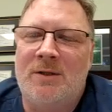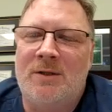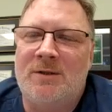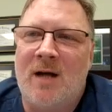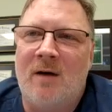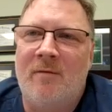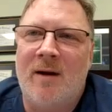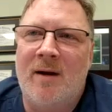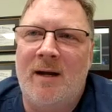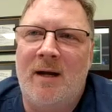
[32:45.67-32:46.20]
It's
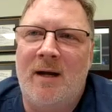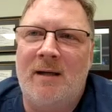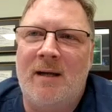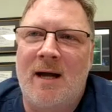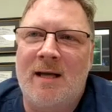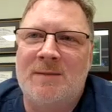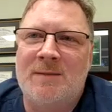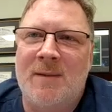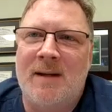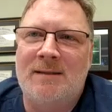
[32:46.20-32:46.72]
not
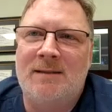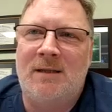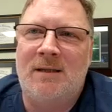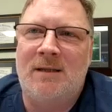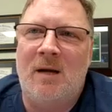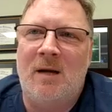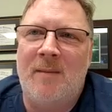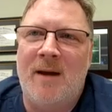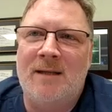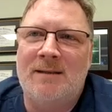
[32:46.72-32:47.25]
recognized by
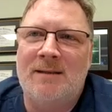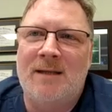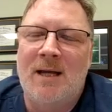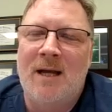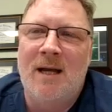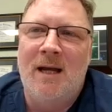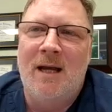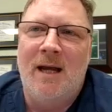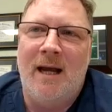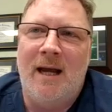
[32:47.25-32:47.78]
CMS,
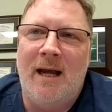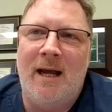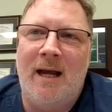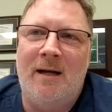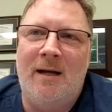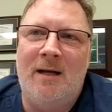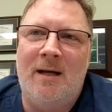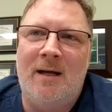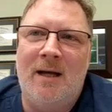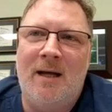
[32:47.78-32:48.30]

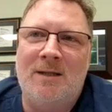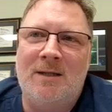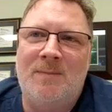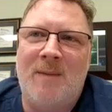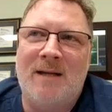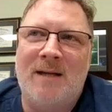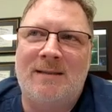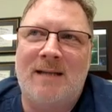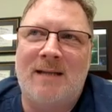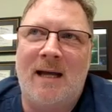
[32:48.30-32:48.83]
and as
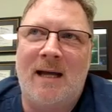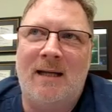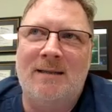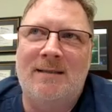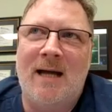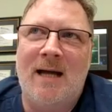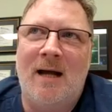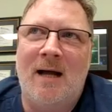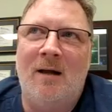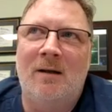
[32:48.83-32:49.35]
best I can
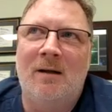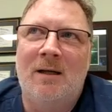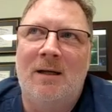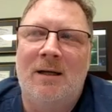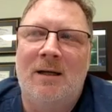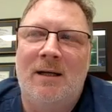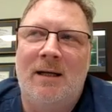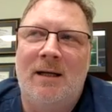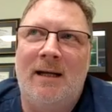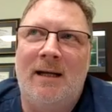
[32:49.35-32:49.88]
tell,
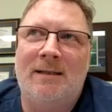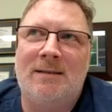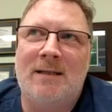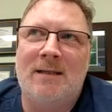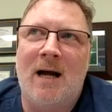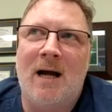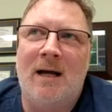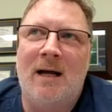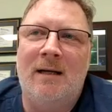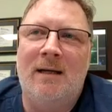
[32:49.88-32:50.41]
it's
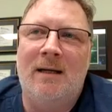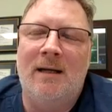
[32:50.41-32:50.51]
not